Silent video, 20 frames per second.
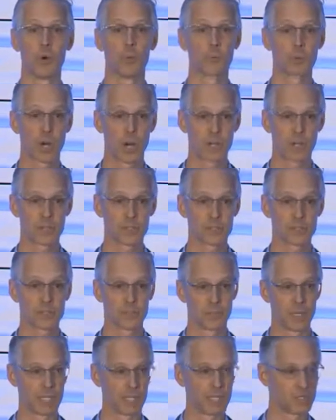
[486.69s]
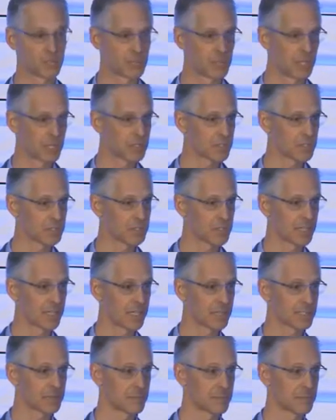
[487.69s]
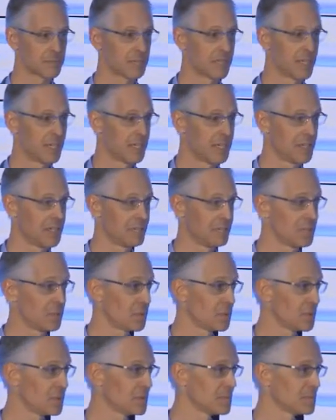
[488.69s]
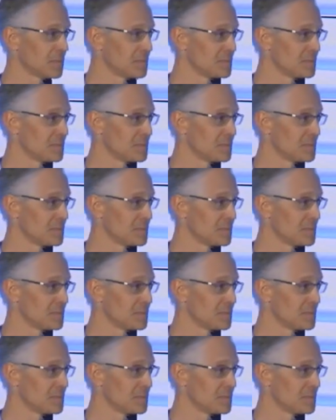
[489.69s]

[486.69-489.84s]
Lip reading: products or make introductions to customers. If you're